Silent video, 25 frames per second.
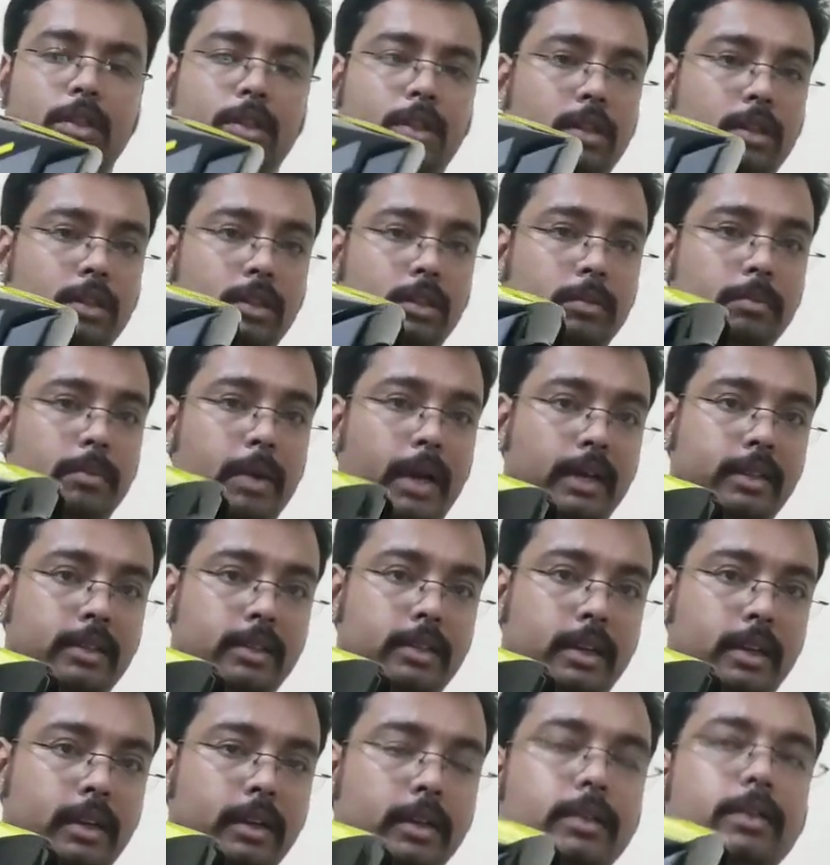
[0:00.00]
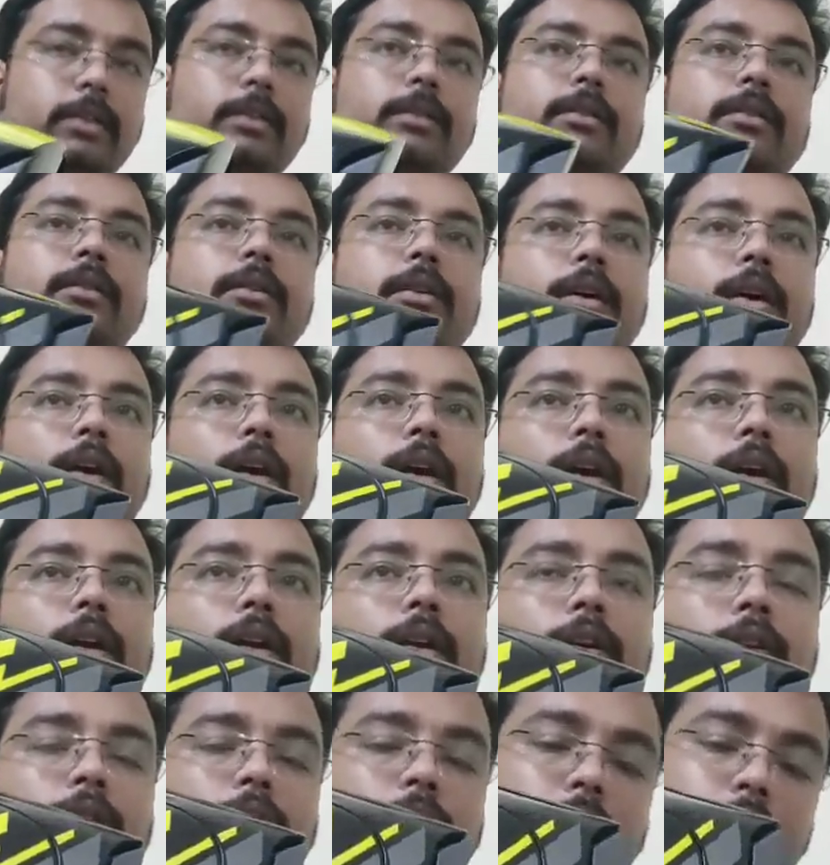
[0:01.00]
This is the back side,
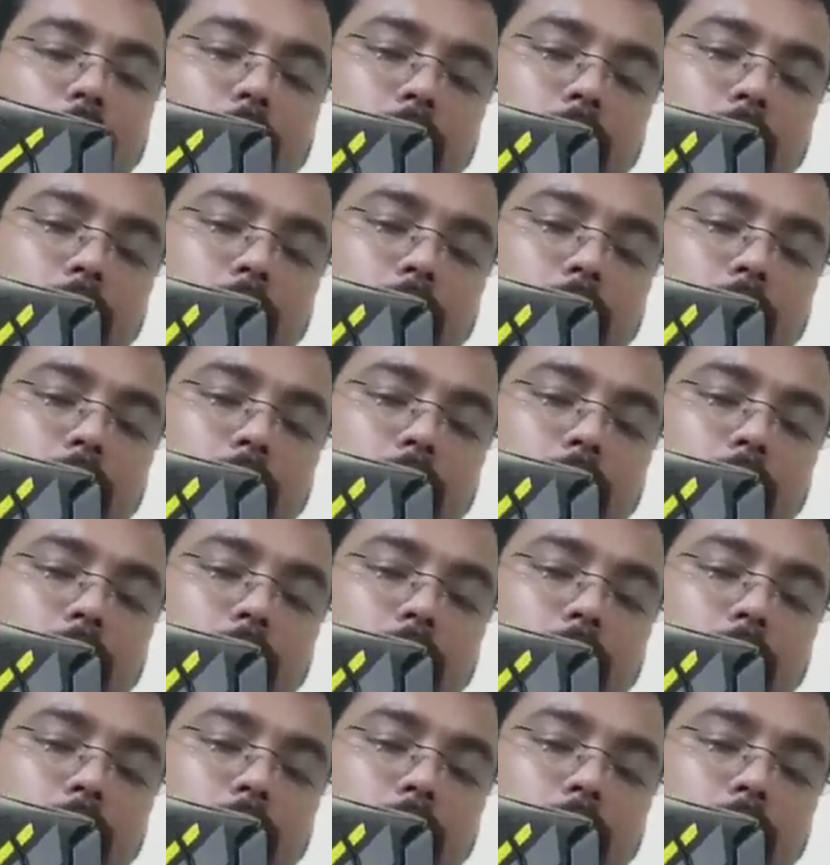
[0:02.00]
and